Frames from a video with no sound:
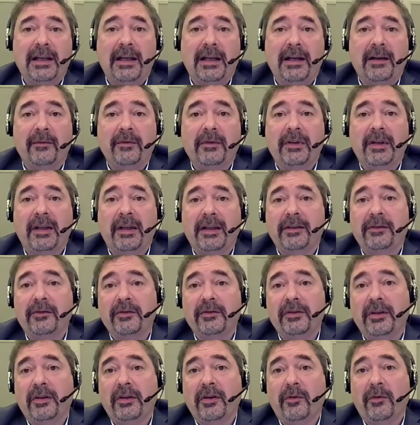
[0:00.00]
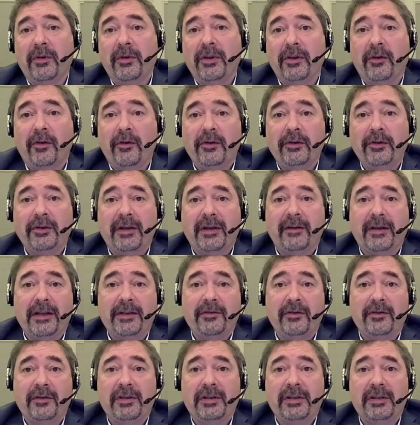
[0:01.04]
I would like to go in the other
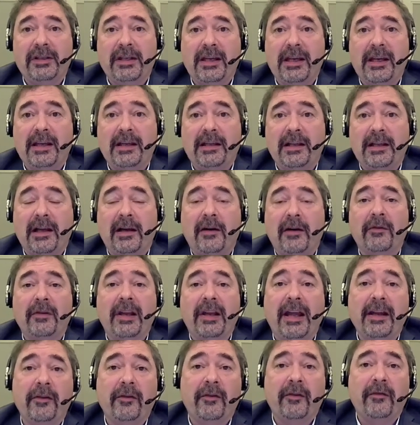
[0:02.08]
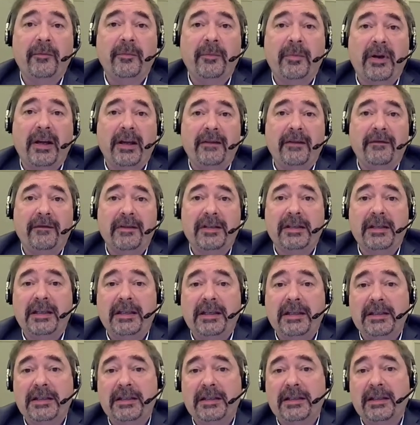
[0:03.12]
direction and saying our lack of
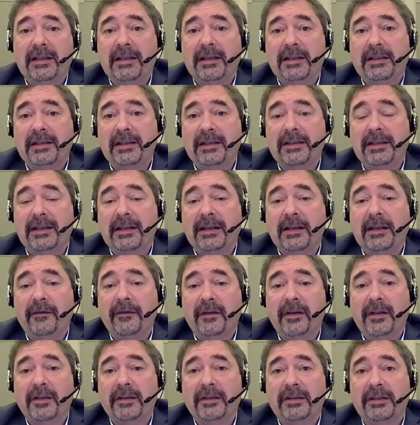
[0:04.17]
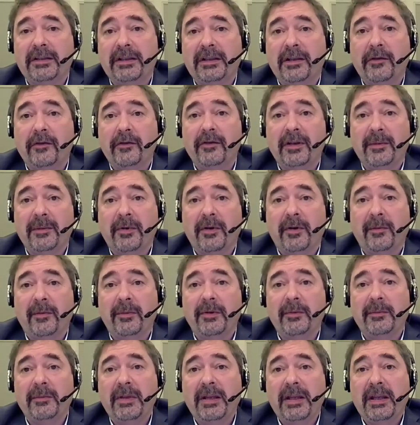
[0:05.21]
privacy is a significant security
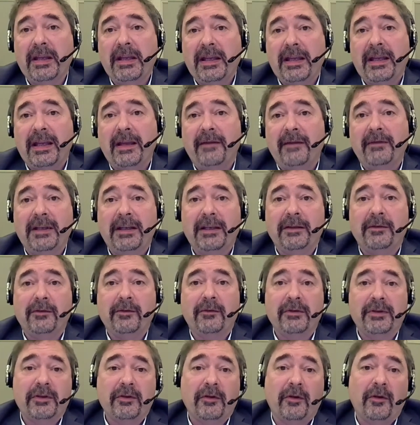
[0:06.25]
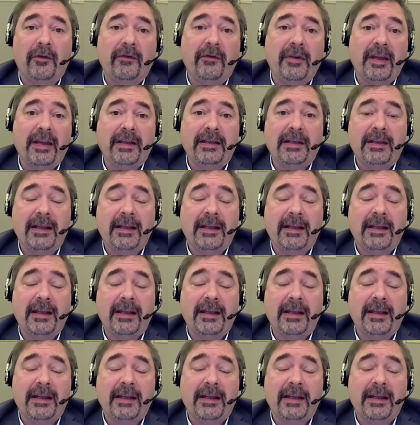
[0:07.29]
problem, and we need to resolve that.